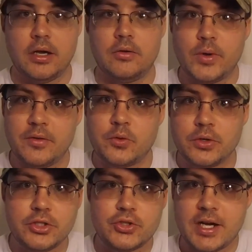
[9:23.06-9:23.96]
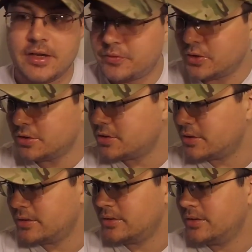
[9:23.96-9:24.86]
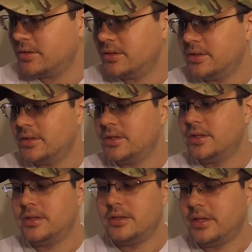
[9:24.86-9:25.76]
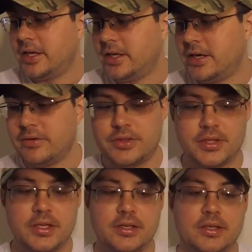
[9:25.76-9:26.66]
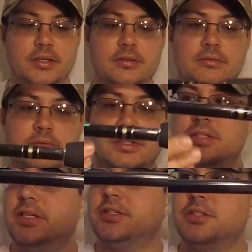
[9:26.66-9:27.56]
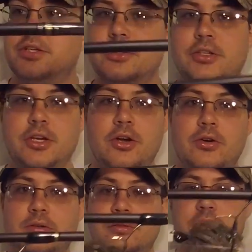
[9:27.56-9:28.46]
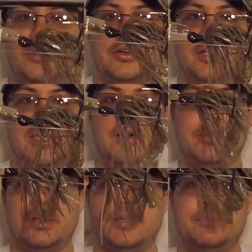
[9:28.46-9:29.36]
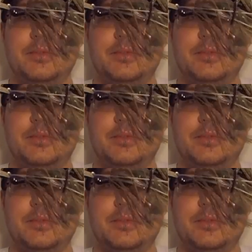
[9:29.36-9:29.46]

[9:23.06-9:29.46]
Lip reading: wait for it to dry first and everything. And I said it's good to go. I already got my